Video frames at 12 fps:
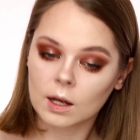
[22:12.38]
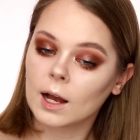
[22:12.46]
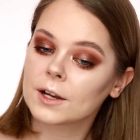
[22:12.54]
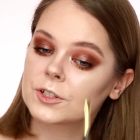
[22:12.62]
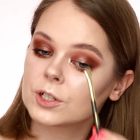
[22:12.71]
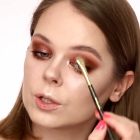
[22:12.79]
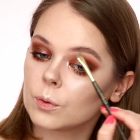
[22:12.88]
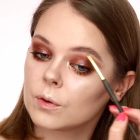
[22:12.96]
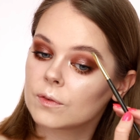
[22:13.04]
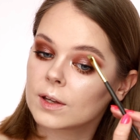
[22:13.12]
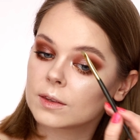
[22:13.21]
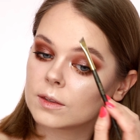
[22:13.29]
Actually,
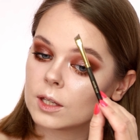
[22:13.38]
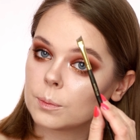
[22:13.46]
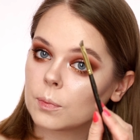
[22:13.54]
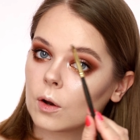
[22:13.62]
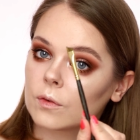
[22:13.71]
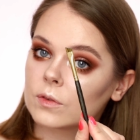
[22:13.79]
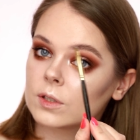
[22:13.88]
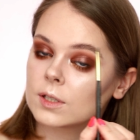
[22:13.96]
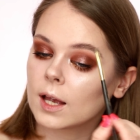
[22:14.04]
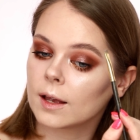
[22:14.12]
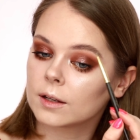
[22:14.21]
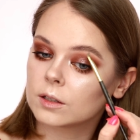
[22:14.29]
with the tip of this
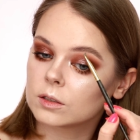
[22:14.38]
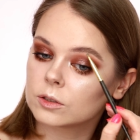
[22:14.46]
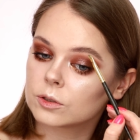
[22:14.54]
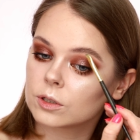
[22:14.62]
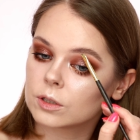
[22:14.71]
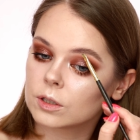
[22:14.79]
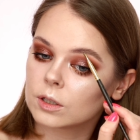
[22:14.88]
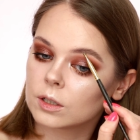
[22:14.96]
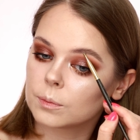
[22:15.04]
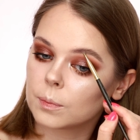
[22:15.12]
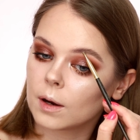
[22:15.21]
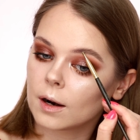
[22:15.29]
angled
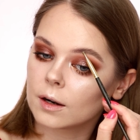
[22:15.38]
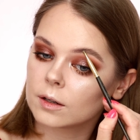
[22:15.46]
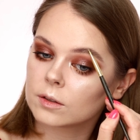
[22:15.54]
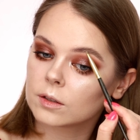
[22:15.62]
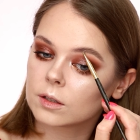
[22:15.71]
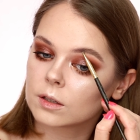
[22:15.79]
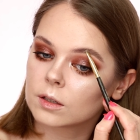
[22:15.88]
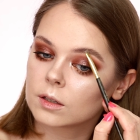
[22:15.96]
part,